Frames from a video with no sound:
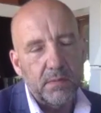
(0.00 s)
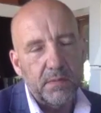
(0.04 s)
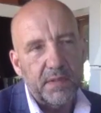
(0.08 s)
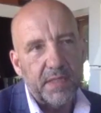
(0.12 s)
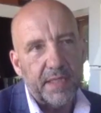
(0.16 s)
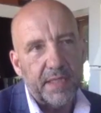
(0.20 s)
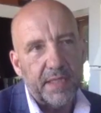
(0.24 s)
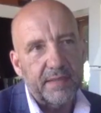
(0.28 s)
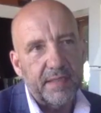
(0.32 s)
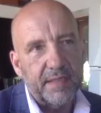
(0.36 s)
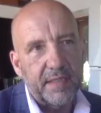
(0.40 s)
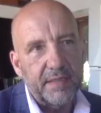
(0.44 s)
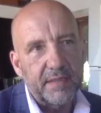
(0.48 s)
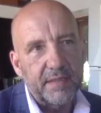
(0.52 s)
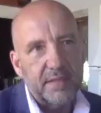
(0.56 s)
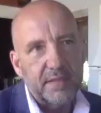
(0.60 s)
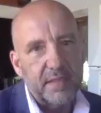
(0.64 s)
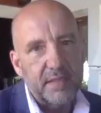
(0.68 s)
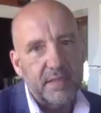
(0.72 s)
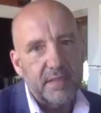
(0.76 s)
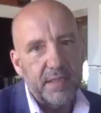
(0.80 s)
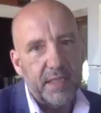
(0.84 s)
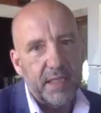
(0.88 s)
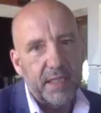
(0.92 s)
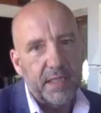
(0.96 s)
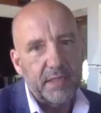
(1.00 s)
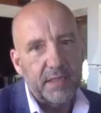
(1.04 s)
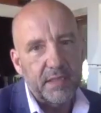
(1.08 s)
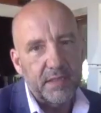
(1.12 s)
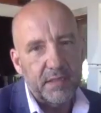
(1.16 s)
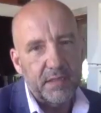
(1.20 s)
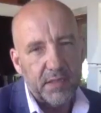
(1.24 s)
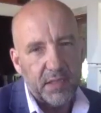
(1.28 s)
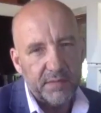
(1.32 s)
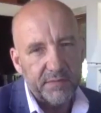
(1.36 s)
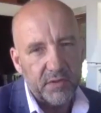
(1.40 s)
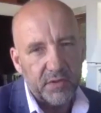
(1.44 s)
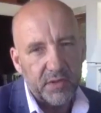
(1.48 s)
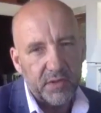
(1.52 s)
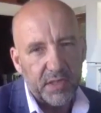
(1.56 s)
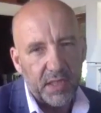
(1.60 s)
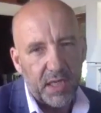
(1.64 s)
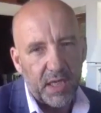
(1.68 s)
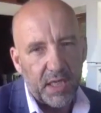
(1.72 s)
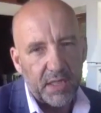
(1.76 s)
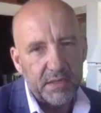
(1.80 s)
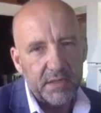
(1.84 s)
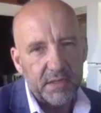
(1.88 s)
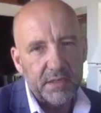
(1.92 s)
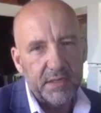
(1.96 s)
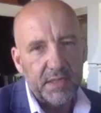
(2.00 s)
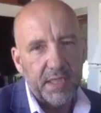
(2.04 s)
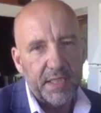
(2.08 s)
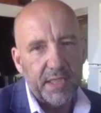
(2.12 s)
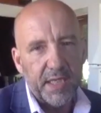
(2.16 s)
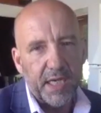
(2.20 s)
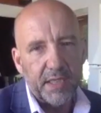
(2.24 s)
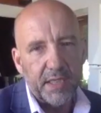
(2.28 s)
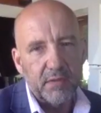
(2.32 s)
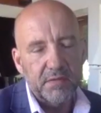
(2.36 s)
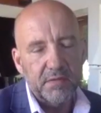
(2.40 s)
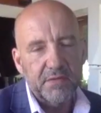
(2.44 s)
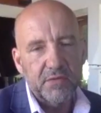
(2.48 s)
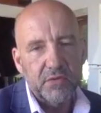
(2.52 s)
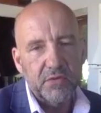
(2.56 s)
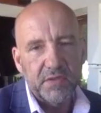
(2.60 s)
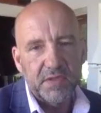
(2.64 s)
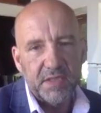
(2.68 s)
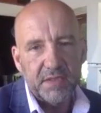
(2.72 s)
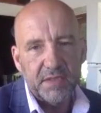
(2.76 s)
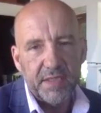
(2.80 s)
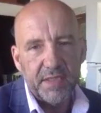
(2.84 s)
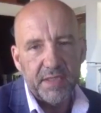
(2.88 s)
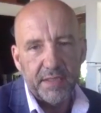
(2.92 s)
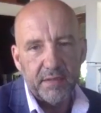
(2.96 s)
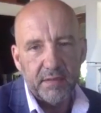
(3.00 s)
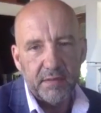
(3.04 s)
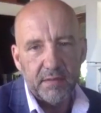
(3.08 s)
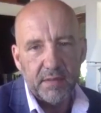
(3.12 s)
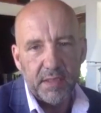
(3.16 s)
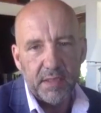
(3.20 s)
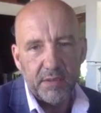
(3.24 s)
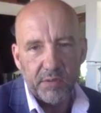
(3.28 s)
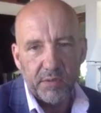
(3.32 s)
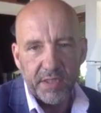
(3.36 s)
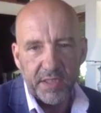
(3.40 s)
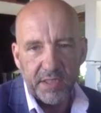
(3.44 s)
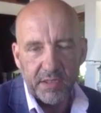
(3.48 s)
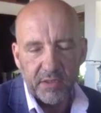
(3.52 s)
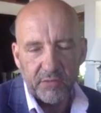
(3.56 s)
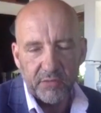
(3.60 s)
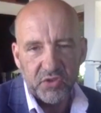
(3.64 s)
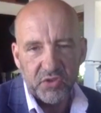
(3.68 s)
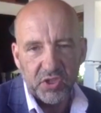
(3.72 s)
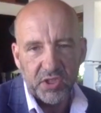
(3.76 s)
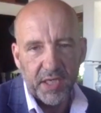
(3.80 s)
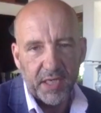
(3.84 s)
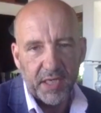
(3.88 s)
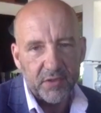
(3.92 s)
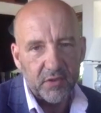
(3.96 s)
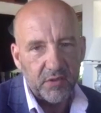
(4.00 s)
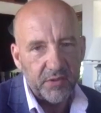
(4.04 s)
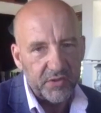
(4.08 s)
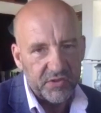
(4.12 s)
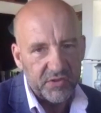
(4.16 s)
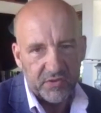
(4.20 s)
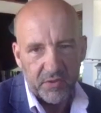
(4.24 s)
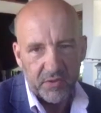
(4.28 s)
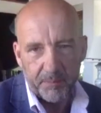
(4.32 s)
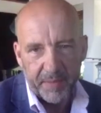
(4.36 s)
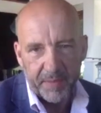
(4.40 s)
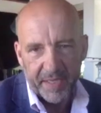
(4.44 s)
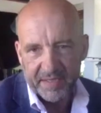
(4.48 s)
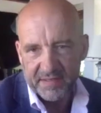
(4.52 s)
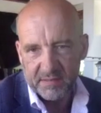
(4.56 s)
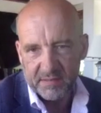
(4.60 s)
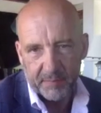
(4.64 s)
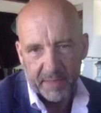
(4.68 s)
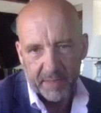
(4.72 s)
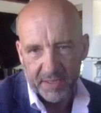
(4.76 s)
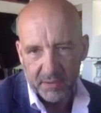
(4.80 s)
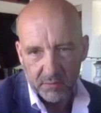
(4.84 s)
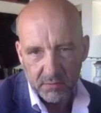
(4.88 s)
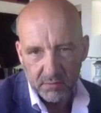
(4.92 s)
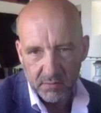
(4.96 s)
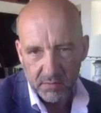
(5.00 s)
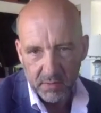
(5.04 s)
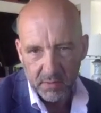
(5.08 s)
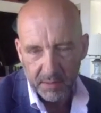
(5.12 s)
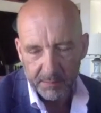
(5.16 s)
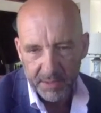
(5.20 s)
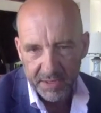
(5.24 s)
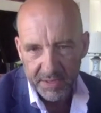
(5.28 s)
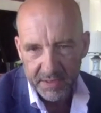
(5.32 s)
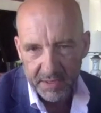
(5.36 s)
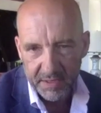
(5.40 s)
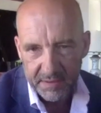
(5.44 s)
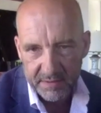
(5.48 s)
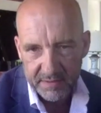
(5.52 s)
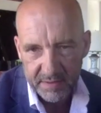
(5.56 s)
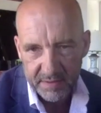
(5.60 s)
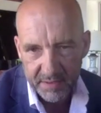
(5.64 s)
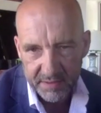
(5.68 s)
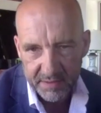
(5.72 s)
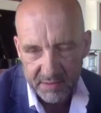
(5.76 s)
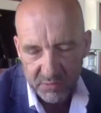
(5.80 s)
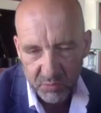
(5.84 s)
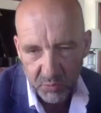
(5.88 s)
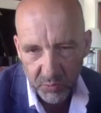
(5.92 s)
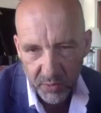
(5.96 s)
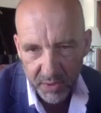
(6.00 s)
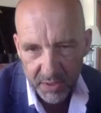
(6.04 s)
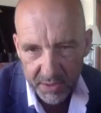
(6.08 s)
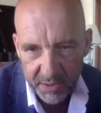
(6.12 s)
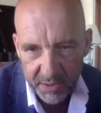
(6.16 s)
that I did then in Covent Garden, and I also did at the Lyric of Chicago, and it's the best Manon. I mean, it's really,